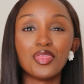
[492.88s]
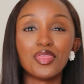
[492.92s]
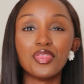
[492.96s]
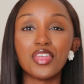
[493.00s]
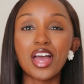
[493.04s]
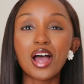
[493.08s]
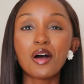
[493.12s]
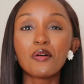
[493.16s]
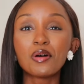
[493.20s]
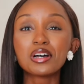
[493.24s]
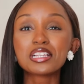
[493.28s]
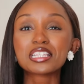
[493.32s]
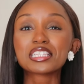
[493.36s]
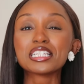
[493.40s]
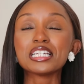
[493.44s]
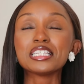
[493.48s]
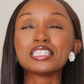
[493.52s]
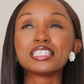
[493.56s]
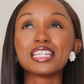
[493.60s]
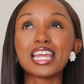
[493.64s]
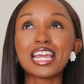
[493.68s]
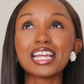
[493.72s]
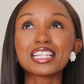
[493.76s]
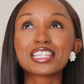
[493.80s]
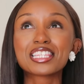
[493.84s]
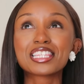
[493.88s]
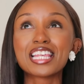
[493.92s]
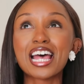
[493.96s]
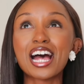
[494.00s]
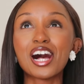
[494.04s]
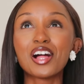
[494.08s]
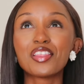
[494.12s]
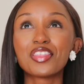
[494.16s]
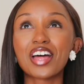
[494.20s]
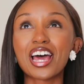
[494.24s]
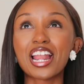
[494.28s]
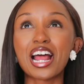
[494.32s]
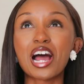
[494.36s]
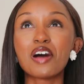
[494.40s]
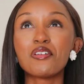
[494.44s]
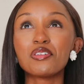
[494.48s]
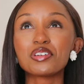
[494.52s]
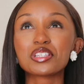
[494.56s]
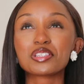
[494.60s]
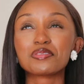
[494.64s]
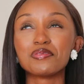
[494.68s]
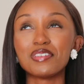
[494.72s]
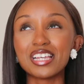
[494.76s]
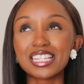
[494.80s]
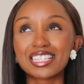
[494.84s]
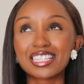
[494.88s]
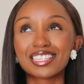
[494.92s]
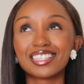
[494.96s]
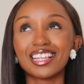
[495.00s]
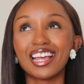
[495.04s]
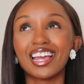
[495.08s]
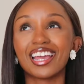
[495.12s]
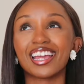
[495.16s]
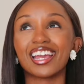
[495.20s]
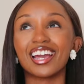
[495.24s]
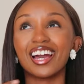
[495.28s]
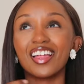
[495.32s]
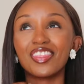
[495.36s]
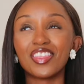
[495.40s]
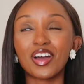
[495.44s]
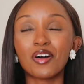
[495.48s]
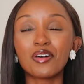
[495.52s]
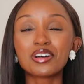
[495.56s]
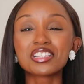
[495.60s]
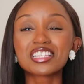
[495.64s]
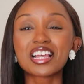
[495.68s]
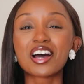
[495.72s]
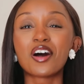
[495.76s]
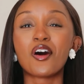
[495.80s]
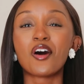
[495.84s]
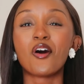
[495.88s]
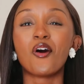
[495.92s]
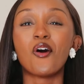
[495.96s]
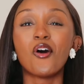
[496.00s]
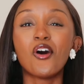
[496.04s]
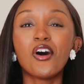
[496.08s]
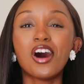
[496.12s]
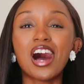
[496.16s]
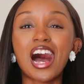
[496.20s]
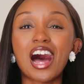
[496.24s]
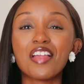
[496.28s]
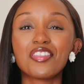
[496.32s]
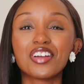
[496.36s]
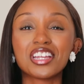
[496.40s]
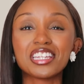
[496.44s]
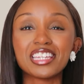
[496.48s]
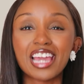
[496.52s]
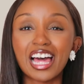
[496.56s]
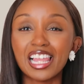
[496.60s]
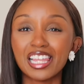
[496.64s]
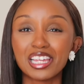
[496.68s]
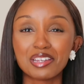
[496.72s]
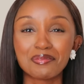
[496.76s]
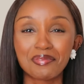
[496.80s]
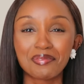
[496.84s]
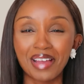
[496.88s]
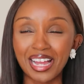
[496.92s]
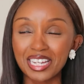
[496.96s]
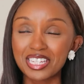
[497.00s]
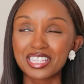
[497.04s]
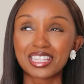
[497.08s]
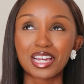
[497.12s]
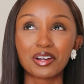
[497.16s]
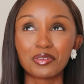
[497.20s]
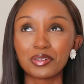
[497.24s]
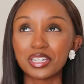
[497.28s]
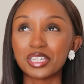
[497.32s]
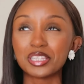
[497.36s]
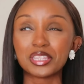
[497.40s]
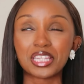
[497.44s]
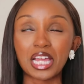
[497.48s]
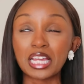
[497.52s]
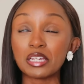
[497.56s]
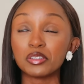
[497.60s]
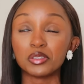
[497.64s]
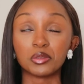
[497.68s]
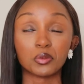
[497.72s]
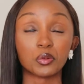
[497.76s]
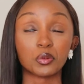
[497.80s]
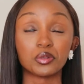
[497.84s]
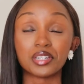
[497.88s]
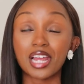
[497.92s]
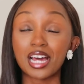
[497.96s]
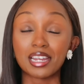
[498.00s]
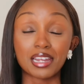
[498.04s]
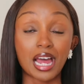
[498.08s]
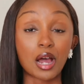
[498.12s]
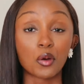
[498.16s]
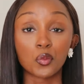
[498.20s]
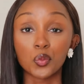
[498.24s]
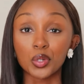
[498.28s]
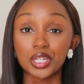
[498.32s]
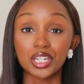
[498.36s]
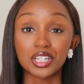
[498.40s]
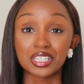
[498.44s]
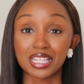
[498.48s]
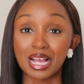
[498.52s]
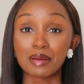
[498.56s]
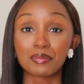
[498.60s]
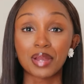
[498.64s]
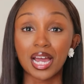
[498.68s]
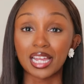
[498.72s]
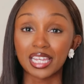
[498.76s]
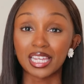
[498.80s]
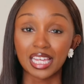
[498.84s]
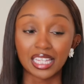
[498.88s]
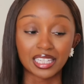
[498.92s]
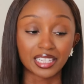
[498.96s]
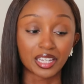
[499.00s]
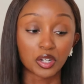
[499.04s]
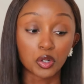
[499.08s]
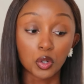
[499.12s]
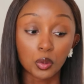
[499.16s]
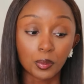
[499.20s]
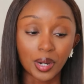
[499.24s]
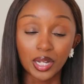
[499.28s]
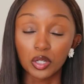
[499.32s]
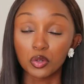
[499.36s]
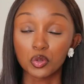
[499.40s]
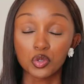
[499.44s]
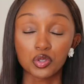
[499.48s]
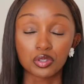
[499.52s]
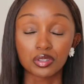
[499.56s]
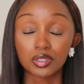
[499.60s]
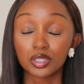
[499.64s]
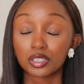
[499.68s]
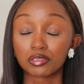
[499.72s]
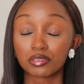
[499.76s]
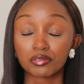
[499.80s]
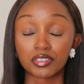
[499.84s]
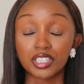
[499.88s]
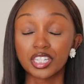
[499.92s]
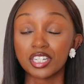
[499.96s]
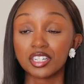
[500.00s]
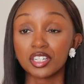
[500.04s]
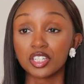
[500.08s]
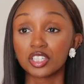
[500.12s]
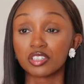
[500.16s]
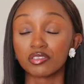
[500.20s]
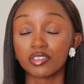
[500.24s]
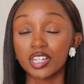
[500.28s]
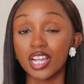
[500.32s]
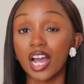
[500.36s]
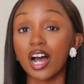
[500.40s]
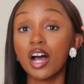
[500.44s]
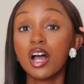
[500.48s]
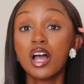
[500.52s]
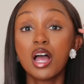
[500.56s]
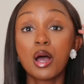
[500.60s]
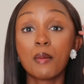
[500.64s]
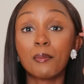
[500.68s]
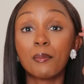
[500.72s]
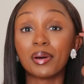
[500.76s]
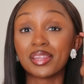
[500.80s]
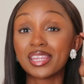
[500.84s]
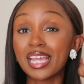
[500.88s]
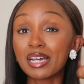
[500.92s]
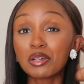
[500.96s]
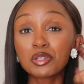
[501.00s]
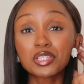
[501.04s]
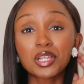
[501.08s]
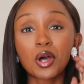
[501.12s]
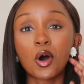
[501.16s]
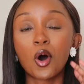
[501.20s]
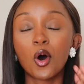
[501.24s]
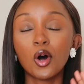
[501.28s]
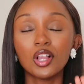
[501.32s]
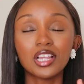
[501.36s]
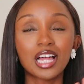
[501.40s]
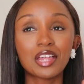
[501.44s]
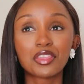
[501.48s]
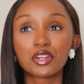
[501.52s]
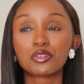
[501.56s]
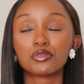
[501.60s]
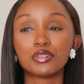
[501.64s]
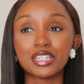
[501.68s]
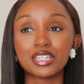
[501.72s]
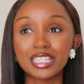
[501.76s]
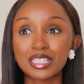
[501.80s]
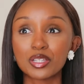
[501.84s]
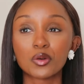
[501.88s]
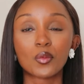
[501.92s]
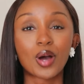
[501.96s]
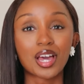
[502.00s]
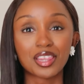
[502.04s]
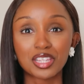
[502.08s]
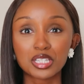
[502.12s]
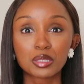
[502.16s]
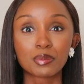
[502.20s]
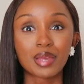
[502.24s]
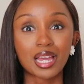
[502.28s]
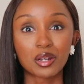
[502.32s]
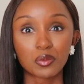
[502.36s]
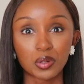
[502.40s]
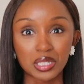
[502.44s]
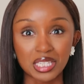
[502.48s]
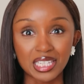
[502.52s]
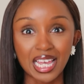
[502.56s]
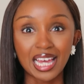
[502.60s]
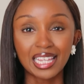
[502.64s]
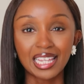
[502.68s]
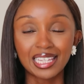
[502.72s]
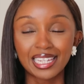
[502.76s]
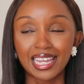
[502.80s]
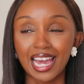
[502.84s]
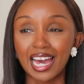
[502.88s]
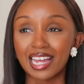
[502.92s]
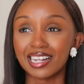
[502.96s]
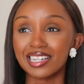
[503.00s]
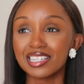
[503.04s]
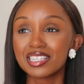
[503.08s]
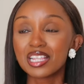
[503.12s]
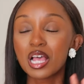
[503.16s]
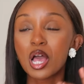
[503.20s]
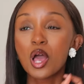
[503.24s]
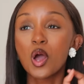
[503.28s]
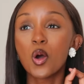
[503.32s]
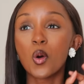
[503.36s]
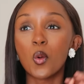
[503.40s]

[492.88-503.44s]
There was the detail that I was missing. There was a whole other yelling match well, not we, because I'm not yelling at nobody who's Korean in Korea. But there was a whole other reason why this man was yelling at us.